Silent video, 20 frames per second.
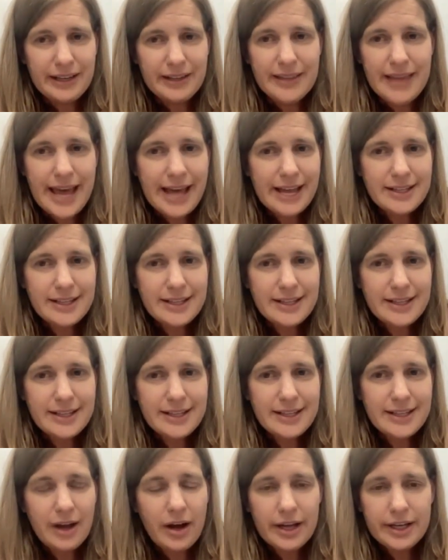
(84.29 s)

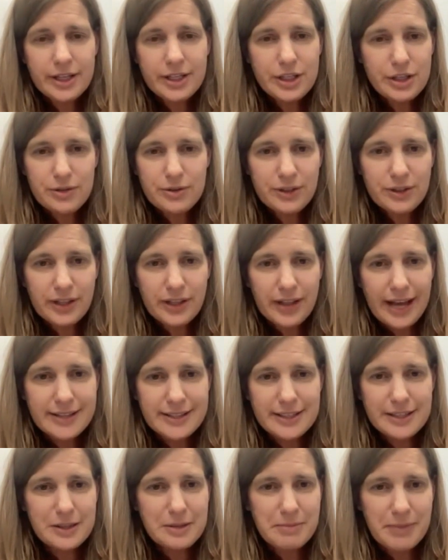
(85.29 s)
that's not
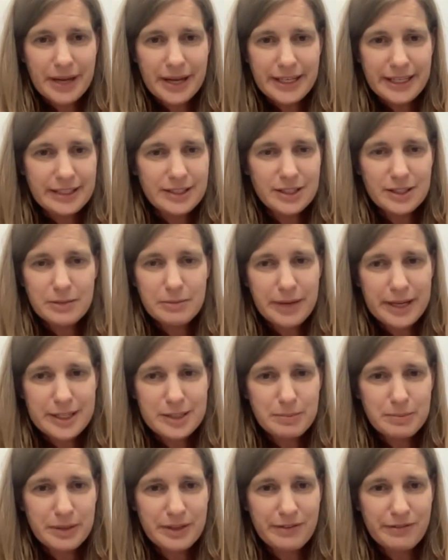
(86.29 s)
utilizing the money to the
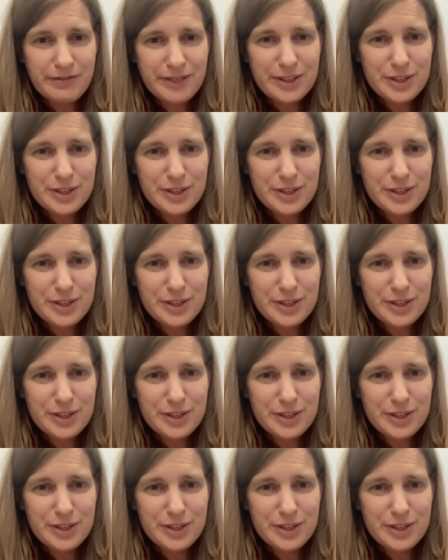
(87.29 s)
best benefit of